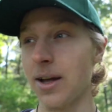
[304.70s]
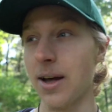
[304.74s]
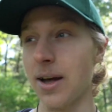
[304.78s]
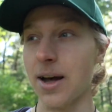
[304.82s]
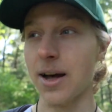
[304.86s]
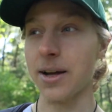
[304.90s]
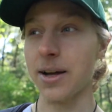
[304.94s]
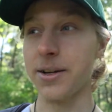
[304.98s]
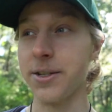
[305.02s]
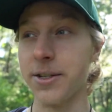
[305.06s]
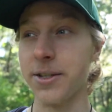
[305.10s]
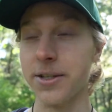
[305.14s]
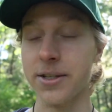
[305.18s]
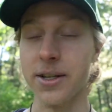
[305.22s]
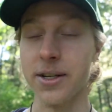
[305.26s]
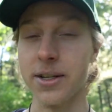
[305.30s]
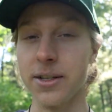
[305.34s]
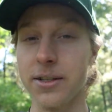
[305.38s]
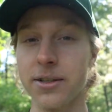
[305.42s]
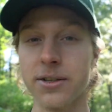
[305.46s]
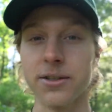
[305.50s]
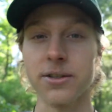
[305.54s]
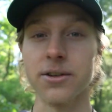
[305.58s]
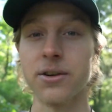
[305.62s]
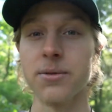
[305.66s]
I just did
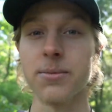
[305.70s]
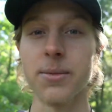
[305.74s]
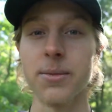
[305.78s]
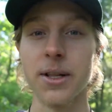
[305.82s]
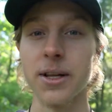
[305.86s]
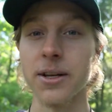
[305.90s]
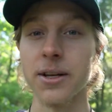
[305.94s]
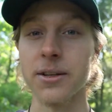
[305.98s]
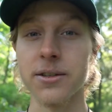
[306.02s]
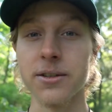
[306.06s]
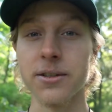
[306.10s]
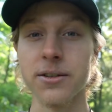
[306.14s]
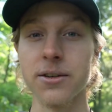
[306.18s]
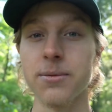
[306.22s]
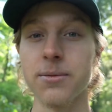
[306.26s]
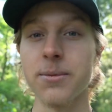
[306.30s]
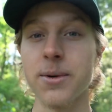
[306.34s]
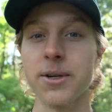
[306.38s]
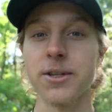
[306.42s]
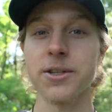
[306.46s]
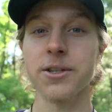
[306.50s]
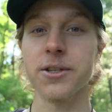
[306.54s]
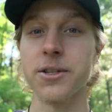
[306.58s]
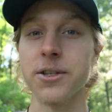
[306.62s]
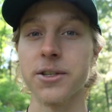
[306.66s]
so
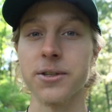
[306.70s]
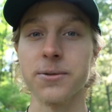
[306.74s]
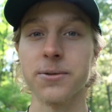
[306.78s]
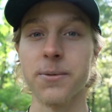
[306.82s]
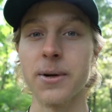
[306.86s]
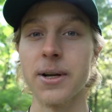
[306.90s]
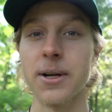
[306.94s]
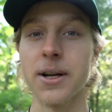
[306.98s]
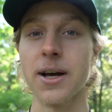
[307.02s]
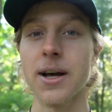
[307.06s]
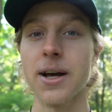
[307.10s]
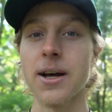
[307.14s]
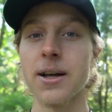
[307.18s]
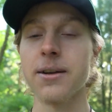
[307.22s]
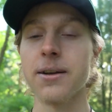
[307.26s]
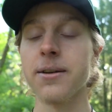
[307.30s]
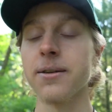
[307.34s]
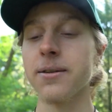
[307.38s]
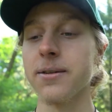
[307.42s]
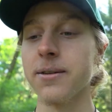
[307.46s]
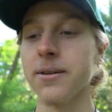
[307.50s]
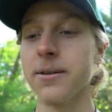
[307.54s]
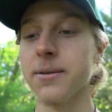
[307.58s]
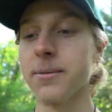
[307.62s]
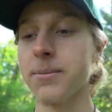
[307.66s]
much just went on,
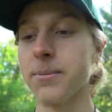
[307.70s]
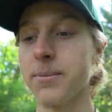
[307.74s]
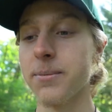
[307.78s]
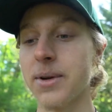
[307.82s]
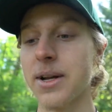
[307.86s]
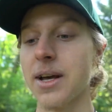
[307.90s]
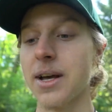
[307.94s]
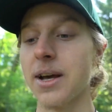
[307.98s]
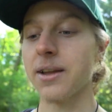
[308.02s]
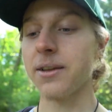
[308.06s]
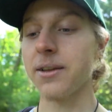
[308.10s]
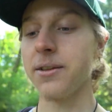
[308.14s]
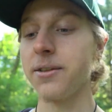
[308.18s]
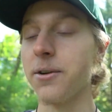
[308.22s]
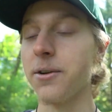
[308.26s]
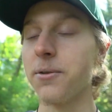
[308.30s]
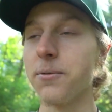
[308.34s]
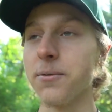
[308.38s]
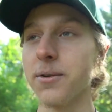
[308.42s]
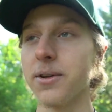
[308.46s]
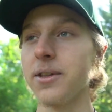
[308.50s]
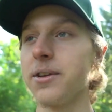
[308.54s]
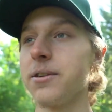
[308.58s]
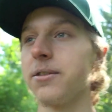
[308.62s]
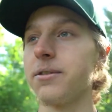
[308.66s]
but I don't
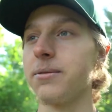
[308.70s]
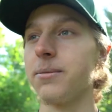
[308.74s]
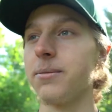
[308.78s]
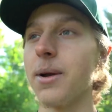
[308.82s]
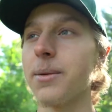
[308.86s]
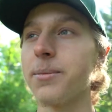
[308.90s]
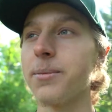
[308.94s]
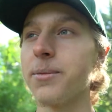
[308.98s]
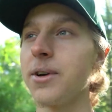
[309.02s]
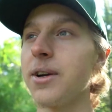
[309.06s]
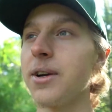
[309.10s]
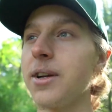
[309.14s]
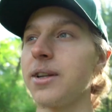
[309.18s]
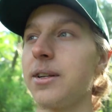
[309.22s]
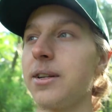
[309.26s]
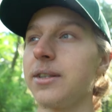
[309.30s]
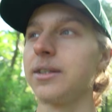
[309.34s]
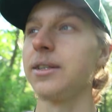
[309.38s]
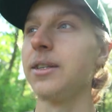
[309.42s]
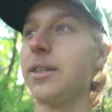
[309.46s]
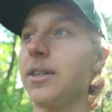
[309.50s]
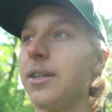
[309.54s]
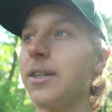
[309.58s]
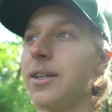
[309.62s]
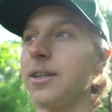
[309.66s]
really remember it,
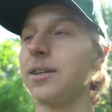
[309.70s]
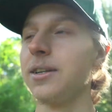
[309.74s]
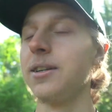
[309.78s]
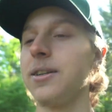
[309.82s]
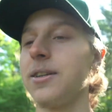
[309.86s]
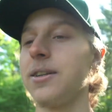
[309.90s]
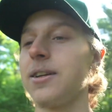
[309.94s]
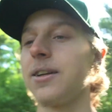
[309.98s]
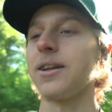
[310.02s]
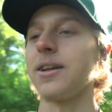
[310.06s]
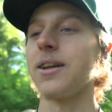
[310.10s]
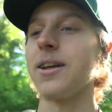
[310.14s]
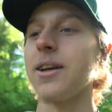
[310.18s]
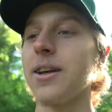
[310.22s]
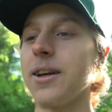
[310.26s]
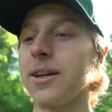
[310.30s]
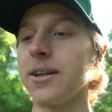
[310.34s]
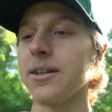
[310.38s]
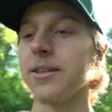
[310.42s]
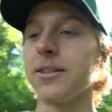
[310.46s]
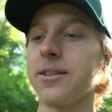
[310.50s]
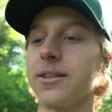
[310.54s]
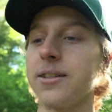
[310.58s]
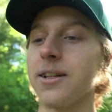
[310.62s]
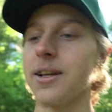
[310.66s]
and
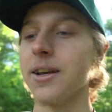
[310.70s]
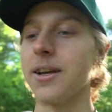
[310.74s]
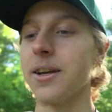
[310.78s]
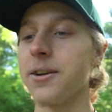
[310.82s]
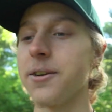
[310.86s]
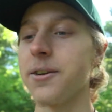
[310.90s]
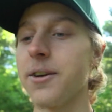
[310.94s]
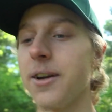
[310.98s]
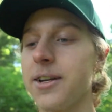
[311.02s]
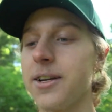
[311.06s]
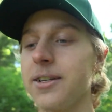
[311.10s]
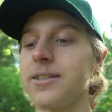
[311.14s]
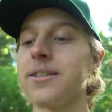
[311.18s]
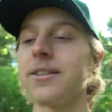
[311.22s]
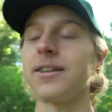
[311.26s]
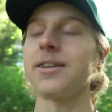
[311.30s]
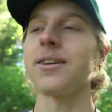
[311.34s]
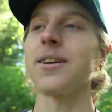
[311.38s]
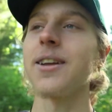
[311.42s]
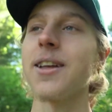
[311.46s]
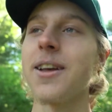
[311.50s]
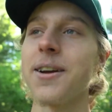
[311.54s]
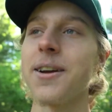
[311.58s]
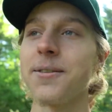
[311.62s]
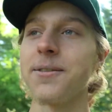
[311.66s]
it's like crazy.
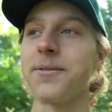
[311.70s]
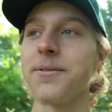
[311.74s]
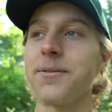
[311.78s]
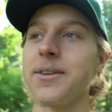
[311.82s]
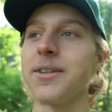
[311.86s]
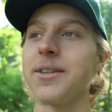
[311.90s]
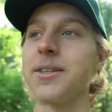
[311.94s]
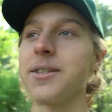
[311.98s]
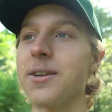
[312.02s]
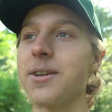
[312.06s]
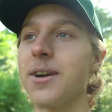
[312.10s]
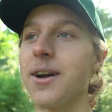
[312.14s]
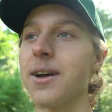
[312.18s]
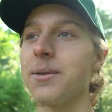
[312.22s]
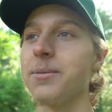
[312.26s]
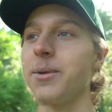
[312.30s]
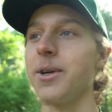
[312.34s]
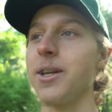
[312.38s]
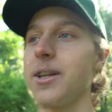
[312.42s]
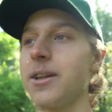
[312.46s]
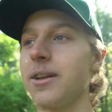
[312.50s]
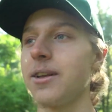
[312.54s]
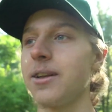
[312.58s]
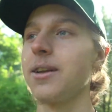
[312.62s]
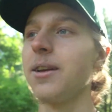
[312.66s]
I can't even describe it.
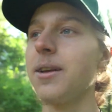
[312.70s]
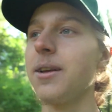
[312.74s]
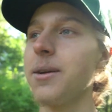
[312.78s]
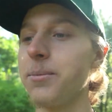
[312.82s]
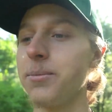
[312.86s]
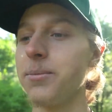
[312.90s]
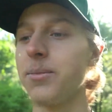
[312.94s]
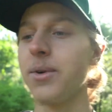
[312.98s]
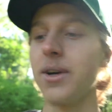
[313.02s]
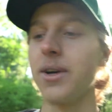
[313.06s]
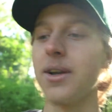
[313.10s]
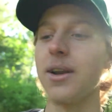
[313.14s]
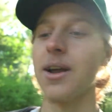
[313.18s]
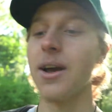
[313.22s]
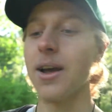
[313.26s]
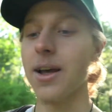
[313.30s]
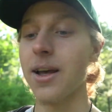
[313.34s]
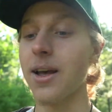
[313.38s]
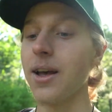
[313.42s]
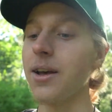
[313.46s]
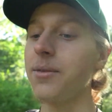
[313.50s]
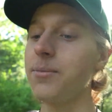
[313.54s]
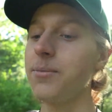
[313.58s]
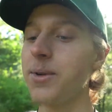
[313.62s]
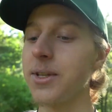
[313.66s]
But I
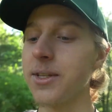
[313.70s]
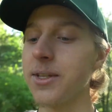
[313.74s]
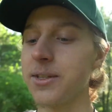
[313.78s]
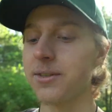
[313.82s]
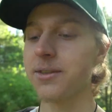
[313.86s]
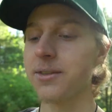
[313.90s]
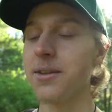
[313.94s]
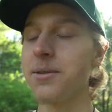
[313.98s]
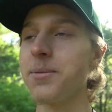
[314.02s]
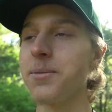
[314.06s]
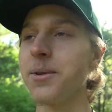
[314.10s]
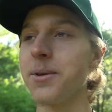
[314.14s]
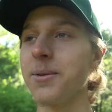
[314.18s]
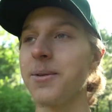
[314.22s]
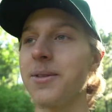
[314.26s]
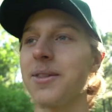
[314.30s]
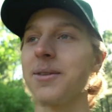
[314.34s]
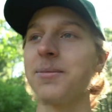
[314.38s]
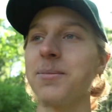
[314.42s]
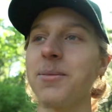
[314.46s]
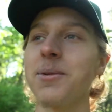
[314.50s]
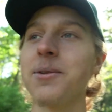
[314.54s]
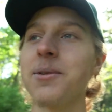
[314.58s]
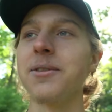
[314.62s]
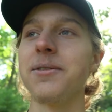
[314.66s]
have been sleeping with the
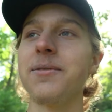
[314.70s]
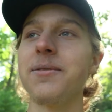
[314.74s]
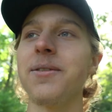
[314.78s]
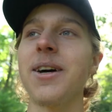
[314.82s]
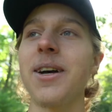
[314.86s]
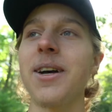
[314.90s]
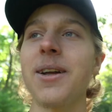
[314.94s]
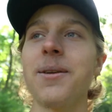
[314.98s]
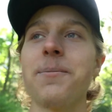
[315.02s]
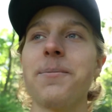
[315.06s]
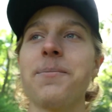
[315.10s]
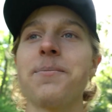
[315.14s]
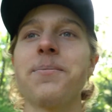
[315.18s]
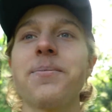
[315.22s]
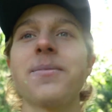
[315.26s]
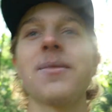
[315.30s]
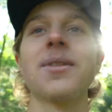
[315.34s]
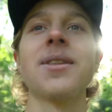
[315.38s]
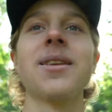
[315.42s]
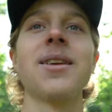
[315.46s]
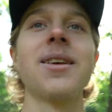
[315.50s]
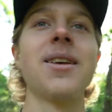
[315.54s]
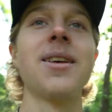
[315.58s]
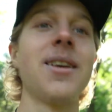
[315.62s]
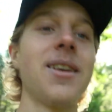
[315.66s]
Moldavite,
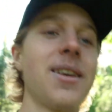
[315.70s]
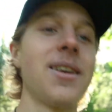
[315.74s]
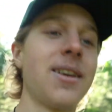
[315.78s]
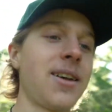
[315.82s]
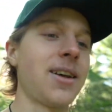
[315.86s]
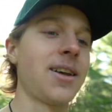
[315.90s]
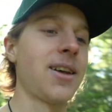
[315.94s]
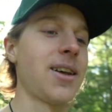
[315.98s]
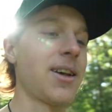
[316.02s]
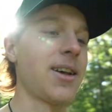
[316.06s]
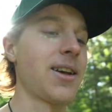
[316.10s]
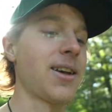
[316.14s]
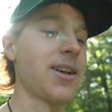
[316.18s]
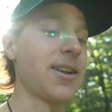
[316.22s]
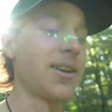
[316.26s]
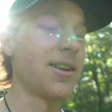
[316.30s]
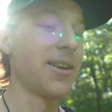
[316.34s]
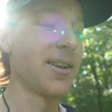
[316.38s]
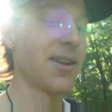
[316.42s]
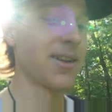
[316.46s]
and